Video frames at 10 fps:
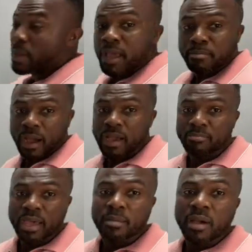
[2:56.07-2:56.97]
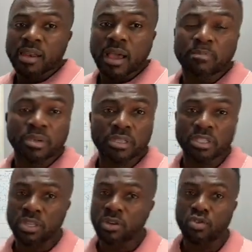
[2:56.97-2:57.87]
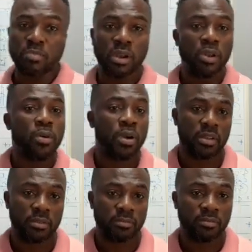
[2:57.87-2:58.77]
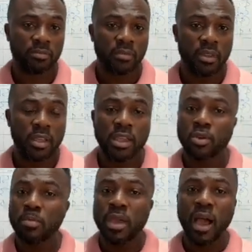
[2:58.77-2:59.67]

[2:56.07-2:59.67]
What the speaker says: bear in mind the appreciation could be lower, it could be